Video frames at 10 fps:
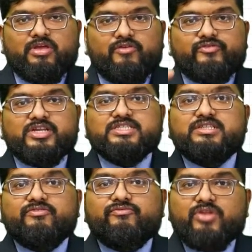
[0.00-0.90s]
If it is
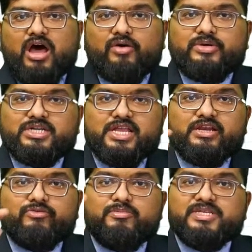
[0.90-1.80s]
the flower, then
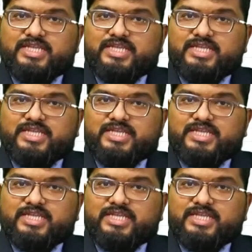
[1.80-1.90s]
it will be